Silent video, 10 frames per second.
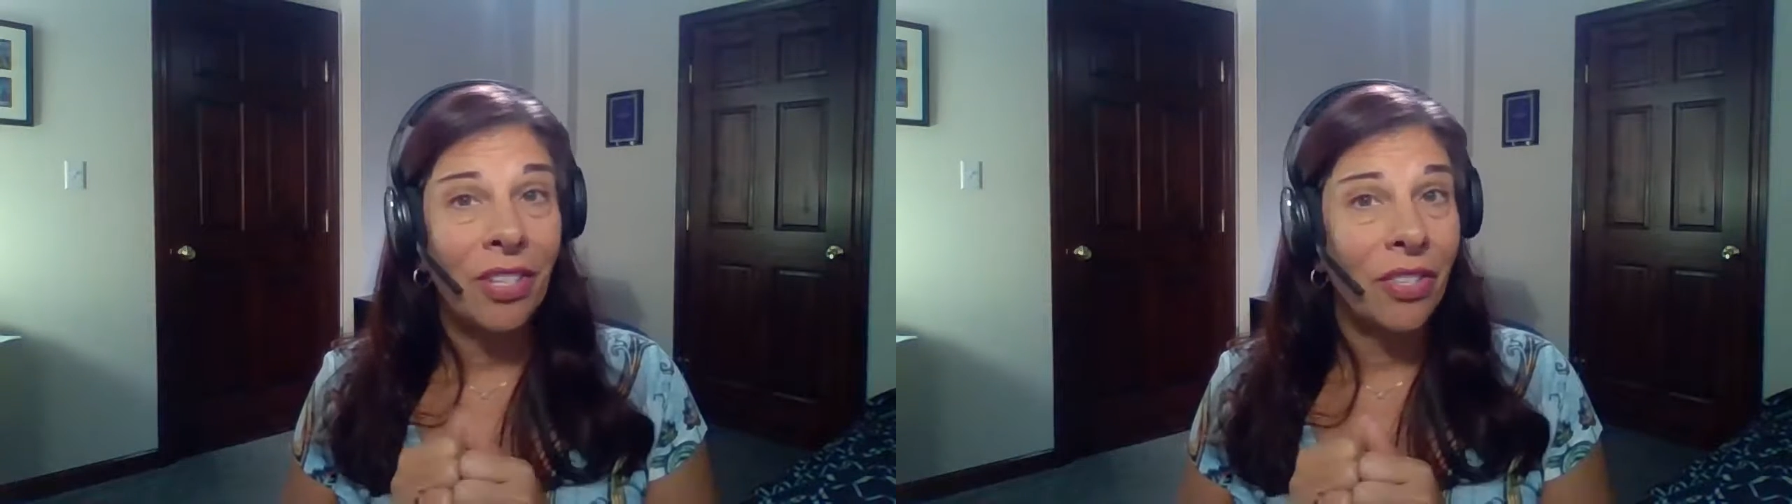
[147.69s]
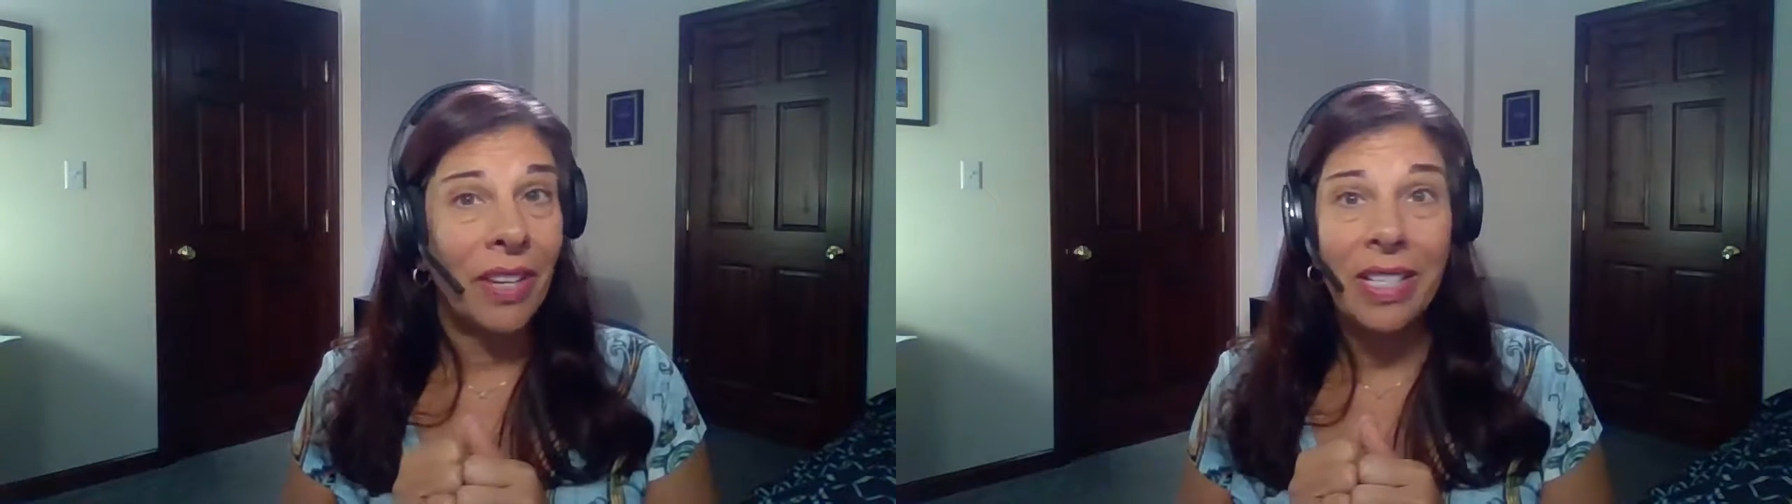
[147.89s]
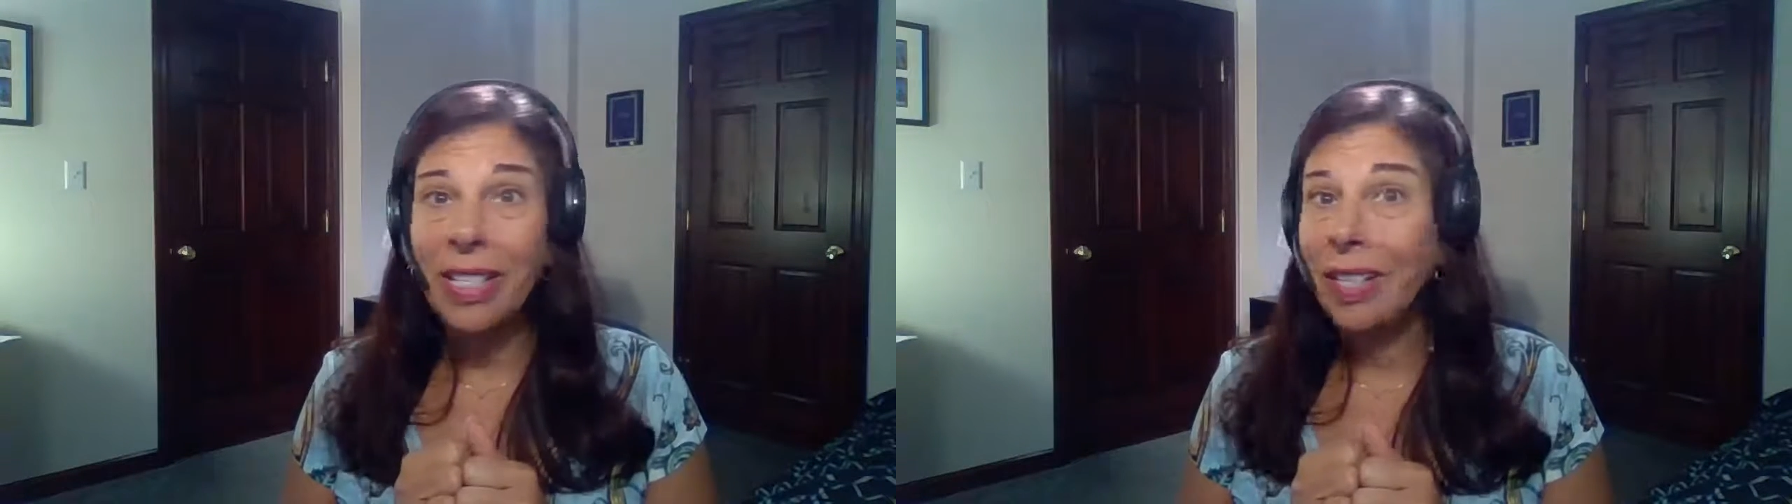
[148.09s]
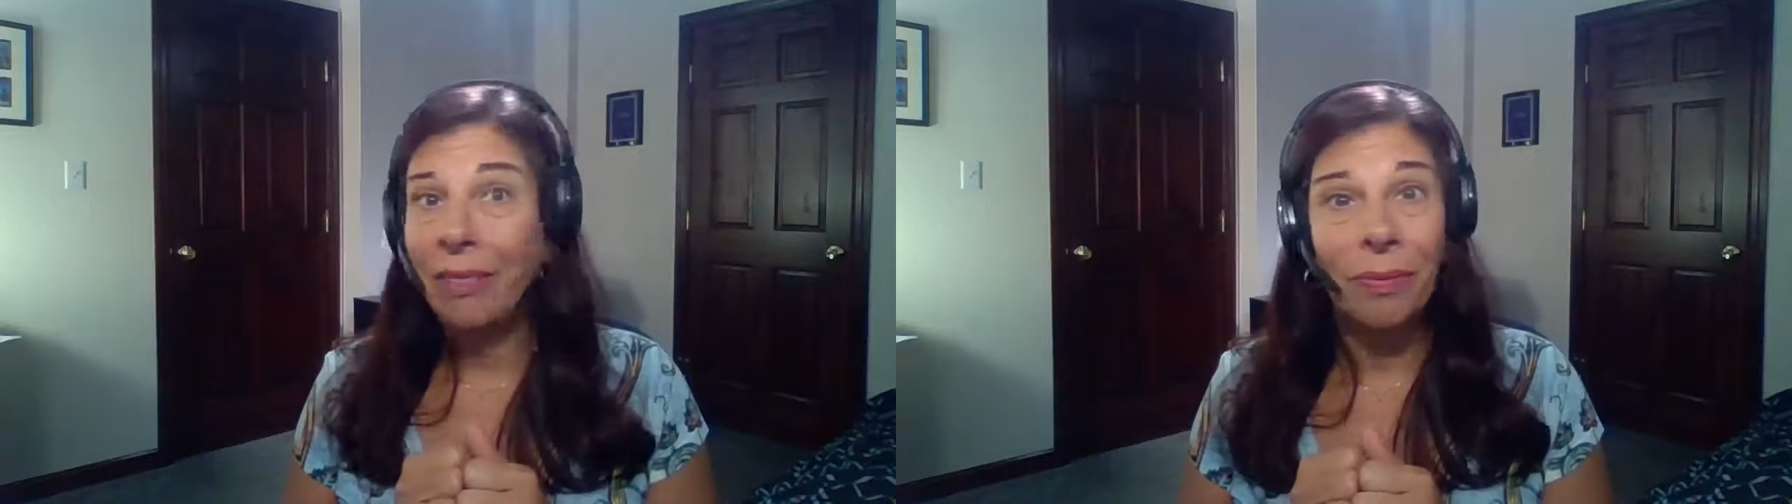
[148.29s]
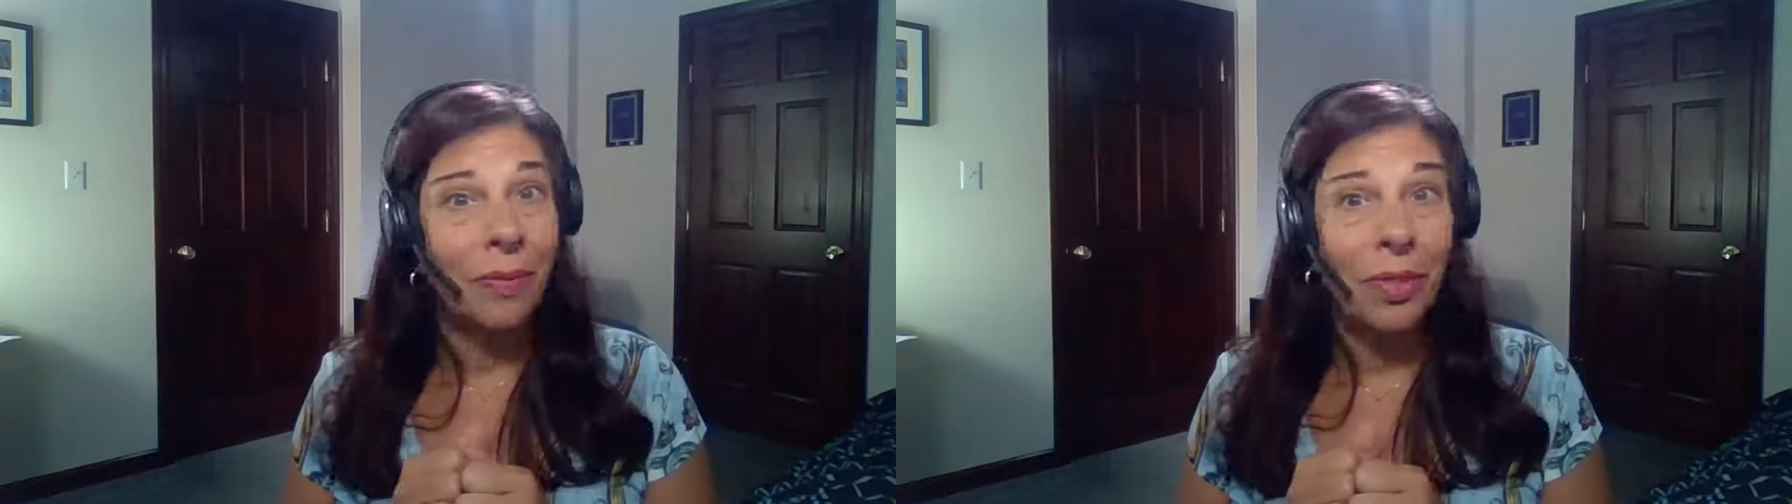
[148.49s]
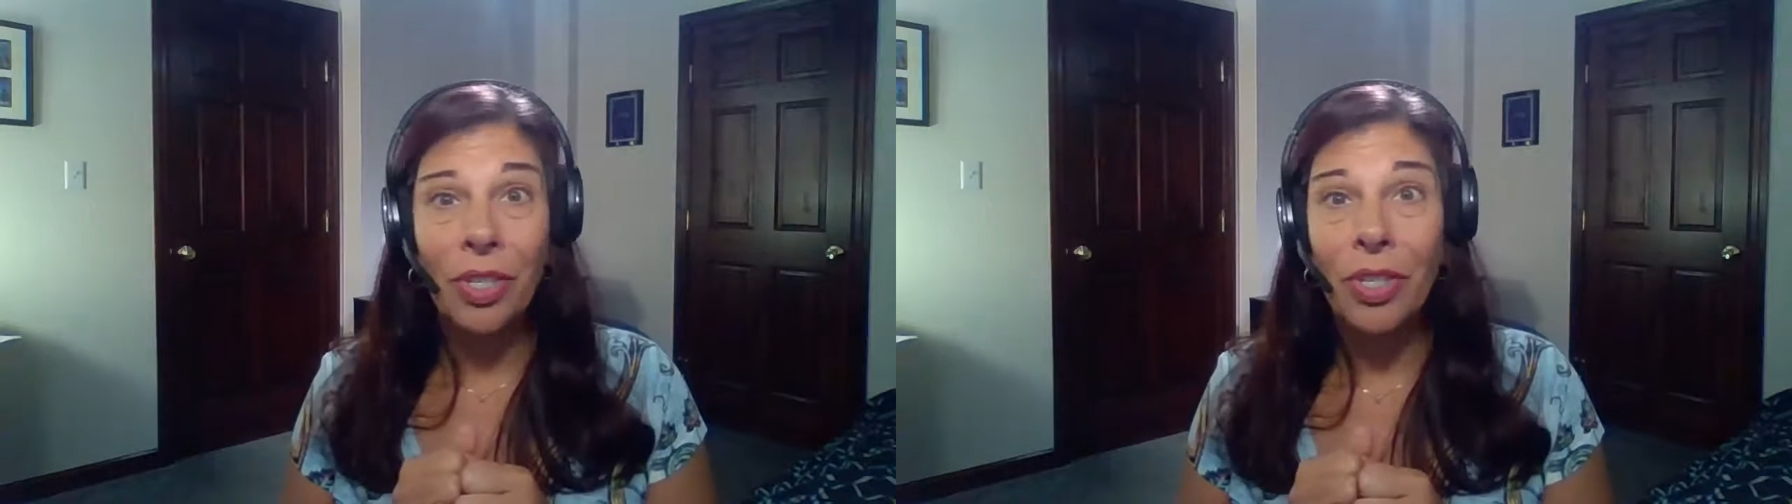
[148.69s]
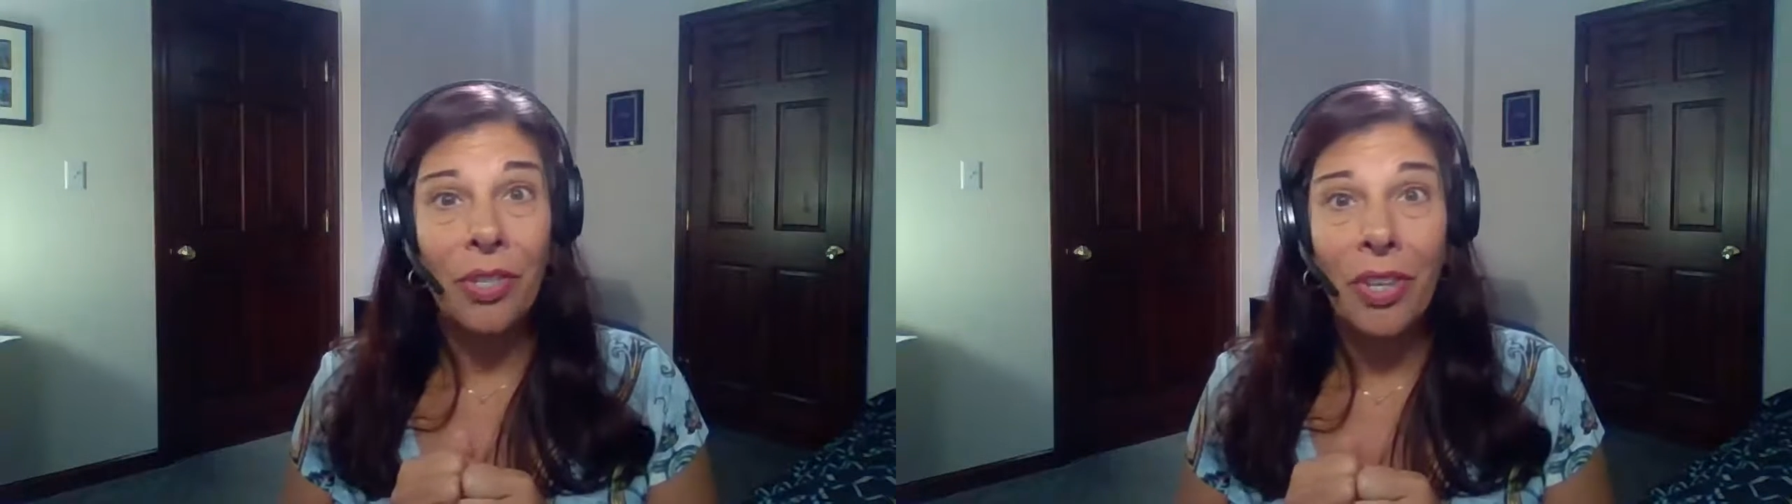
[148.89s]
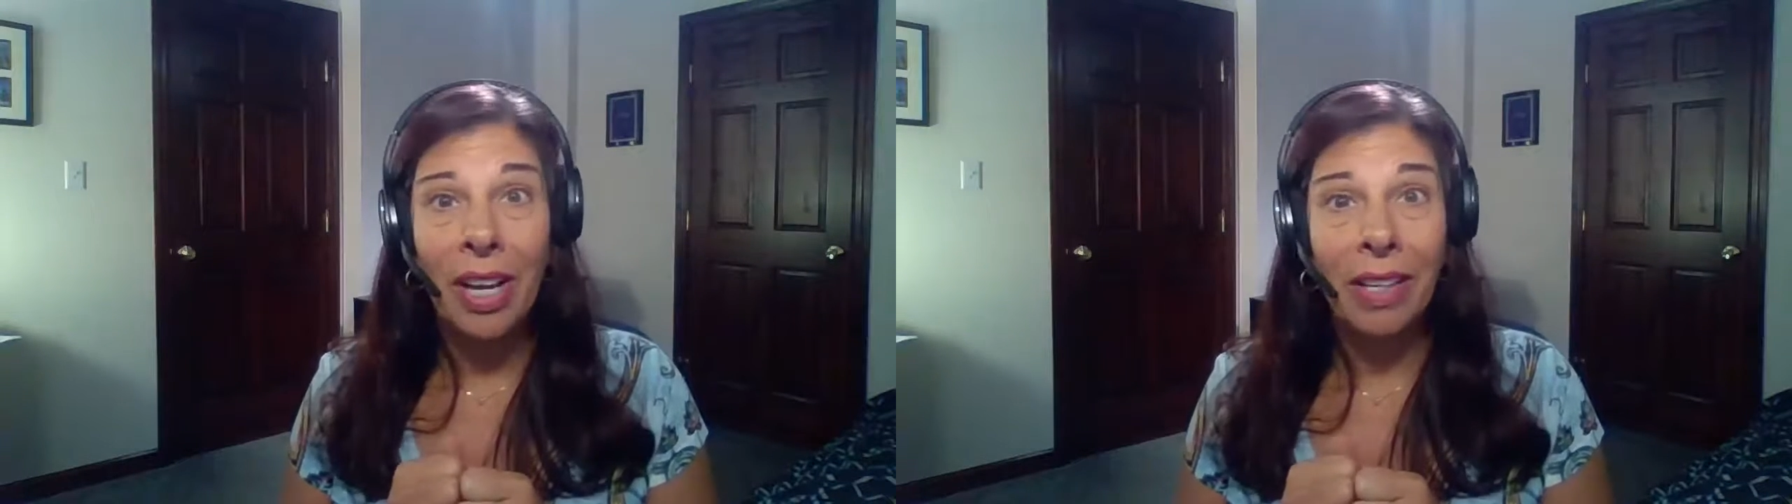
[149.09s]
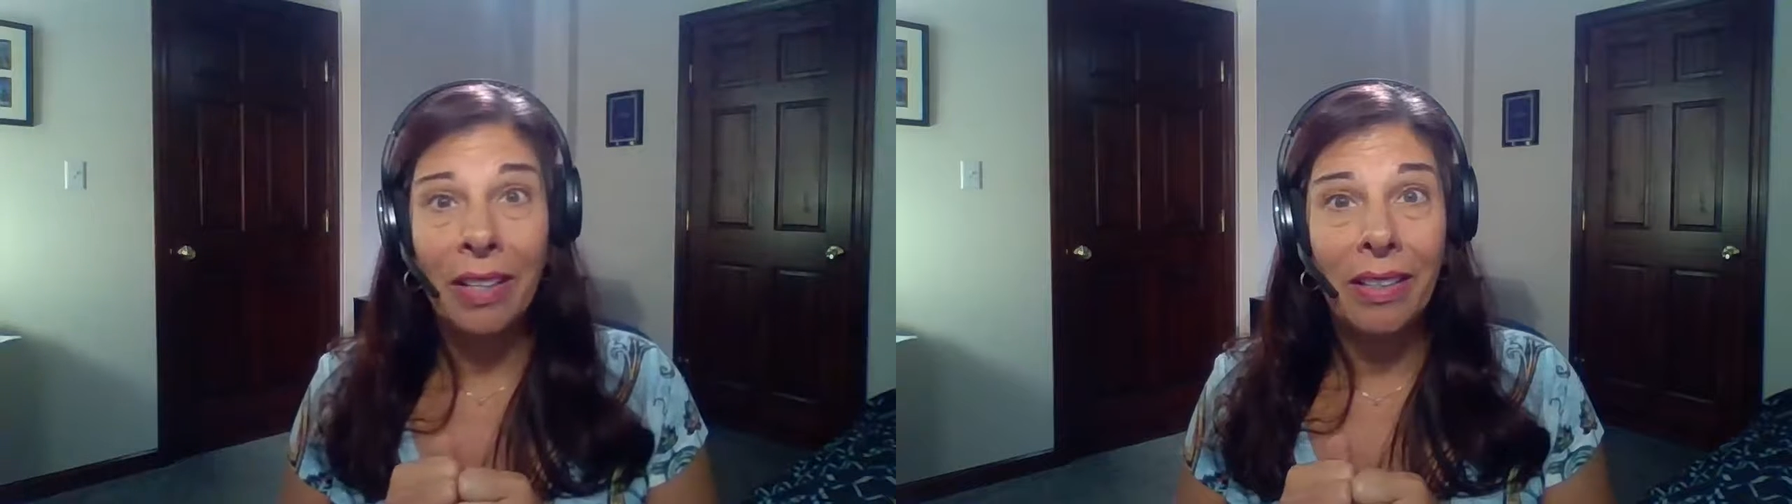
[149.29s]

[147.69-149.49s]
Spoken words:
of 18, you're not